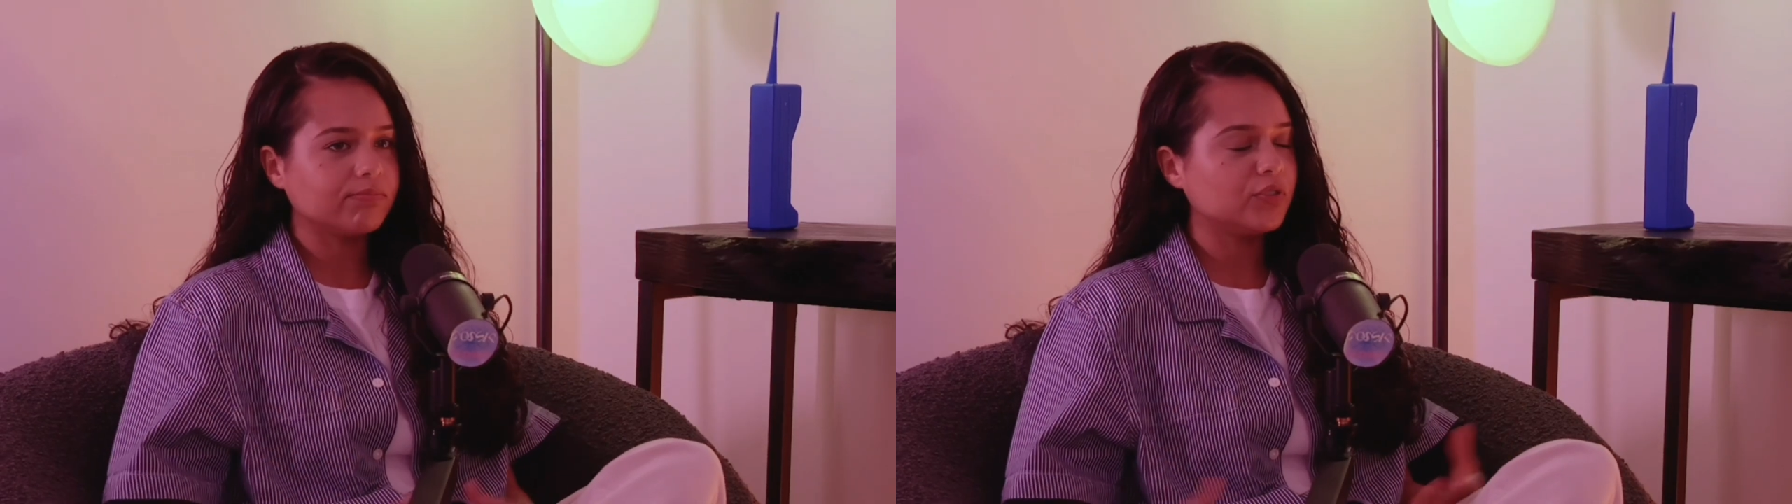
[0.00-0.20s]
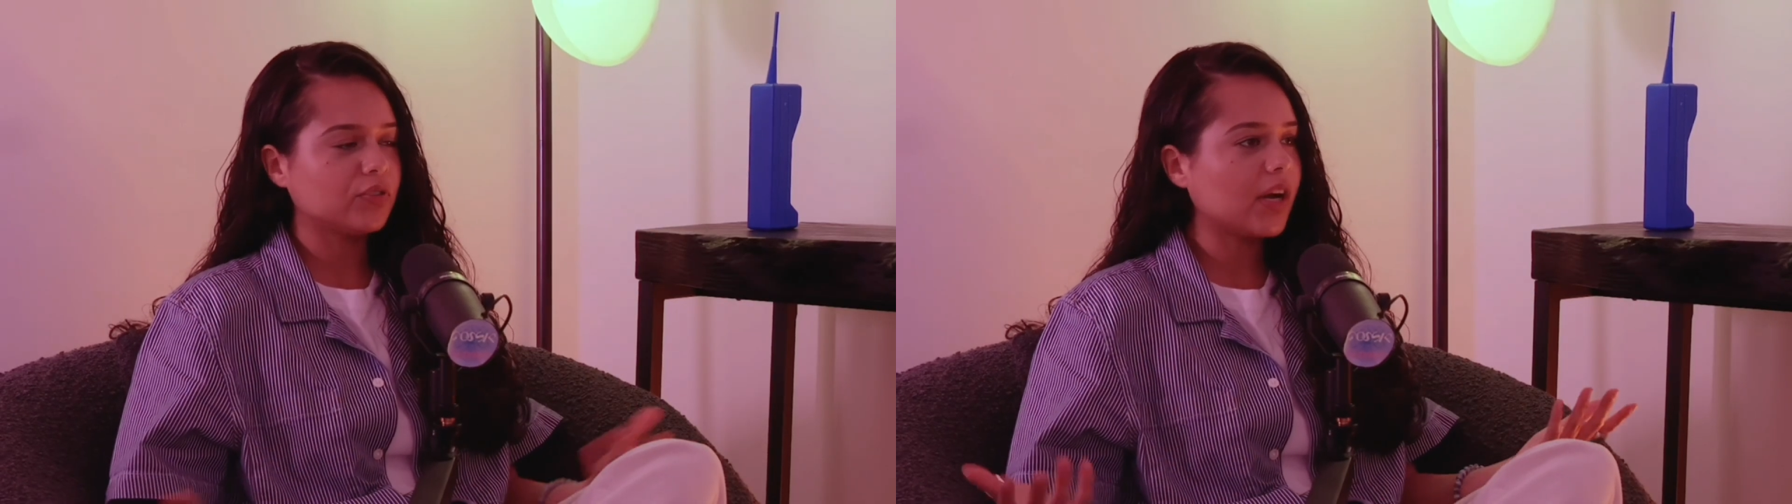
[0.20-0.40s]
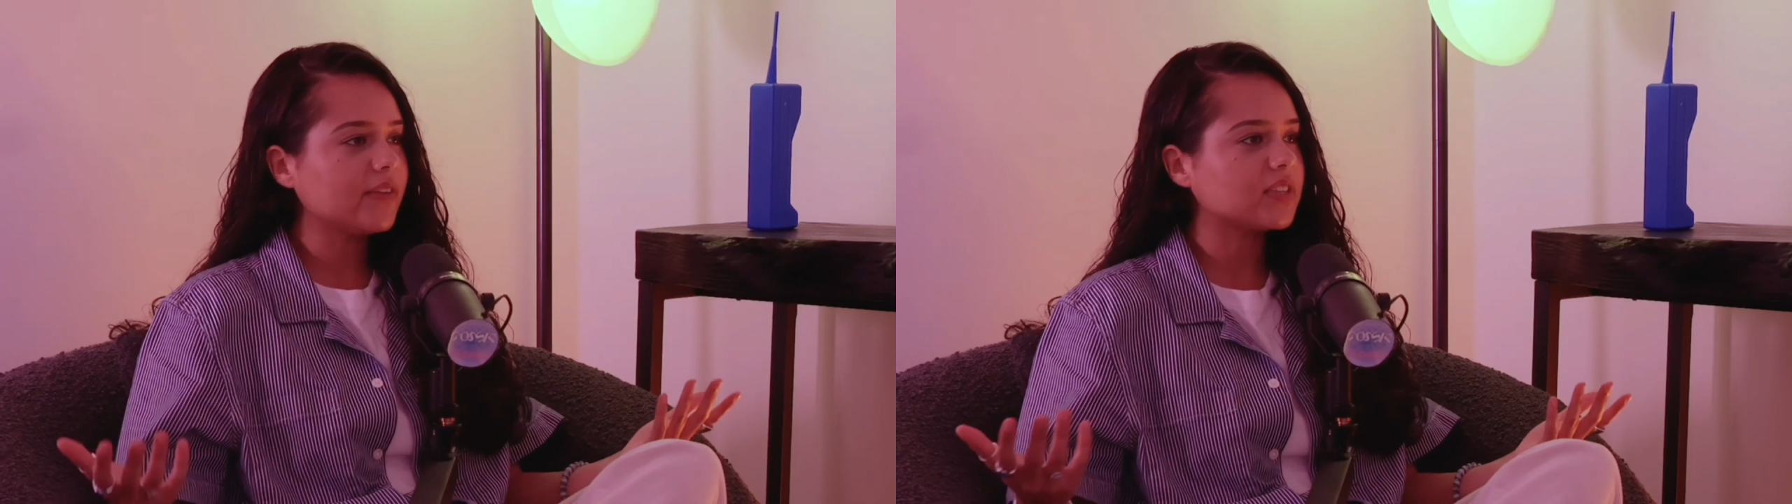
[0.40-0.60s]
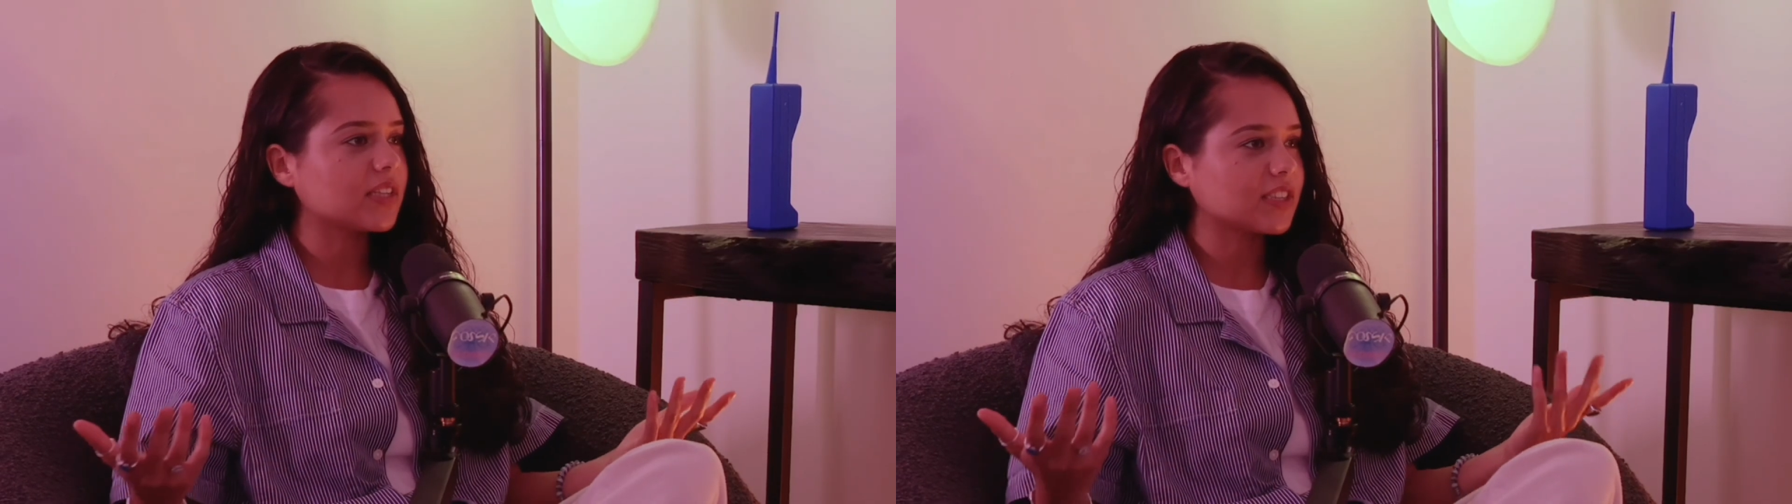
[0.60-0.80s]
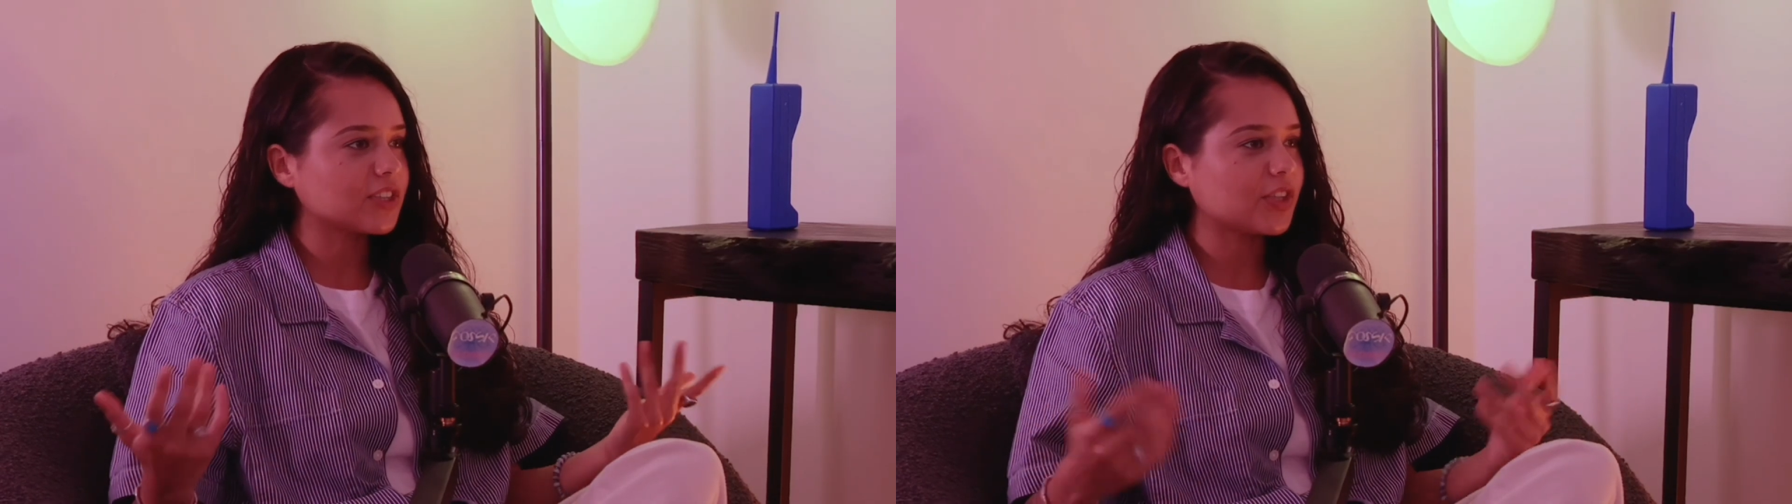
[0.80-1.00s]
drives
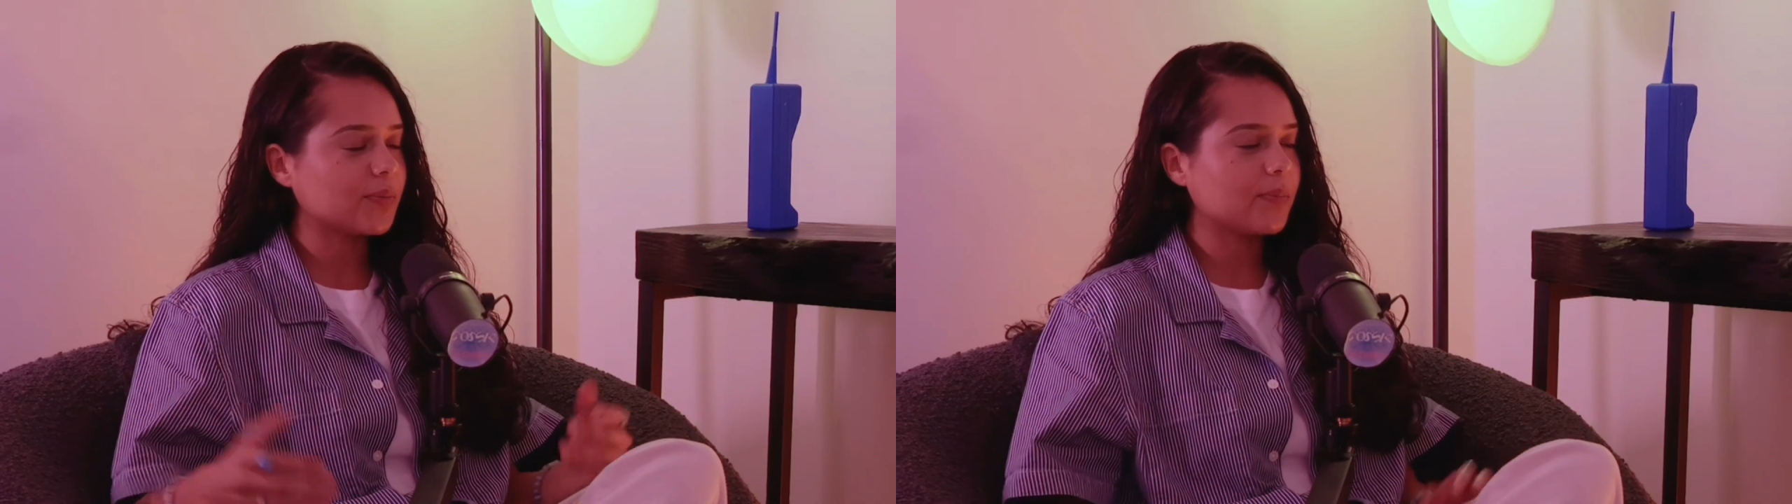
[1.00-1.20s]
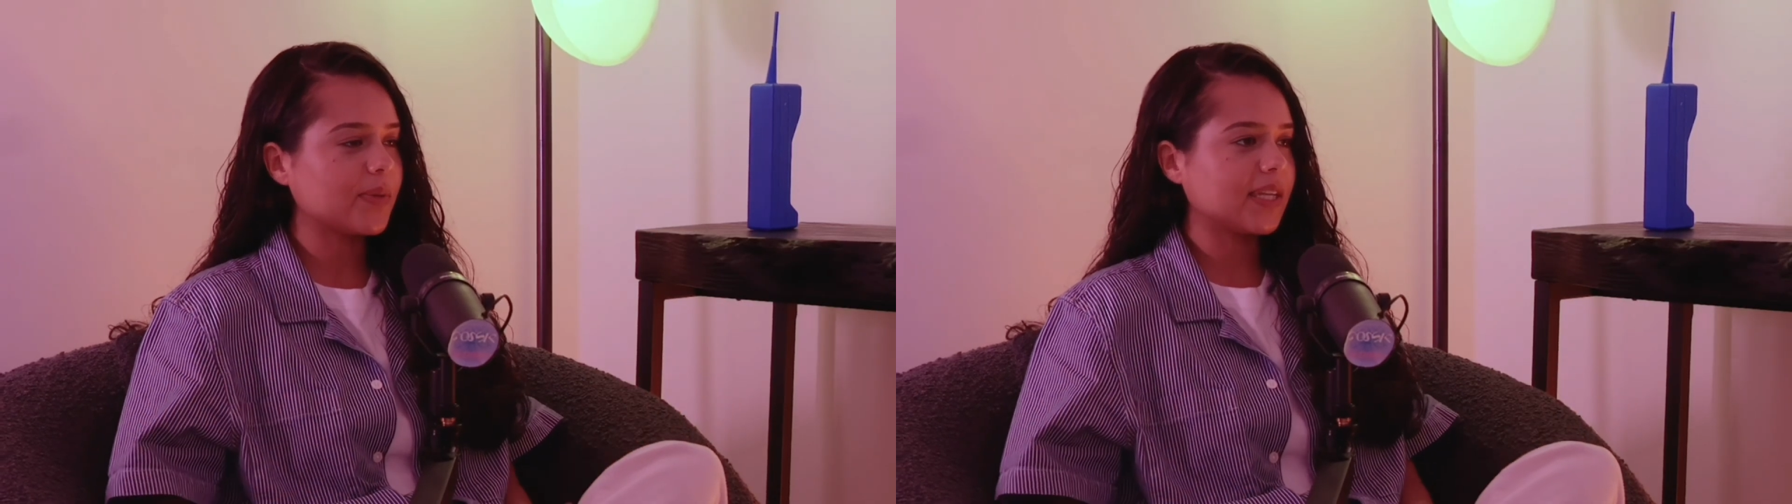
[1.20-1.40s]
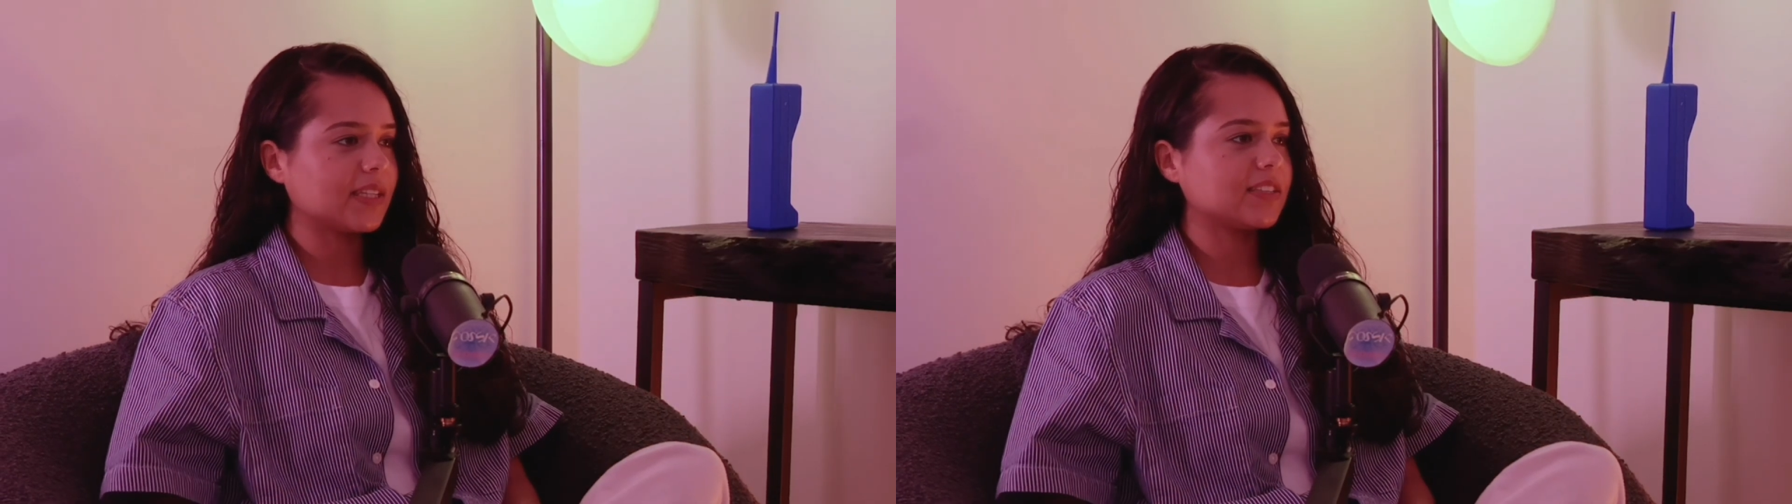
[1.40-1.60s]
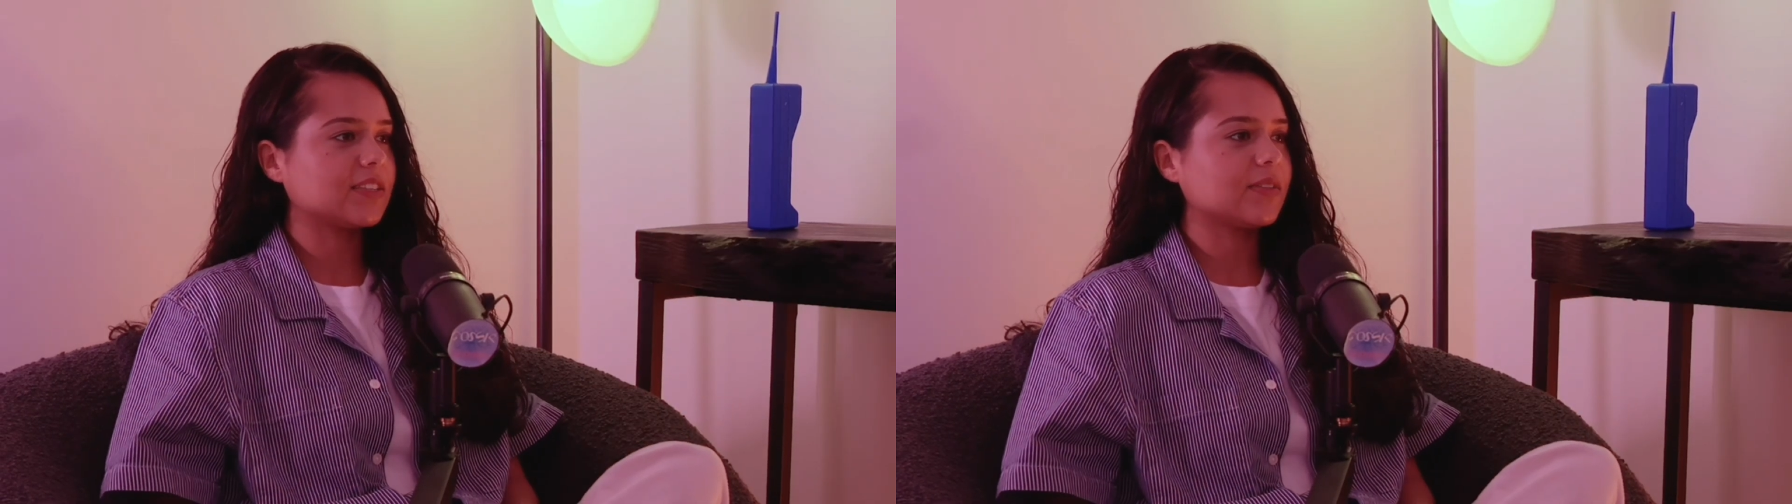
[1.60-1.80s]
us as human beings,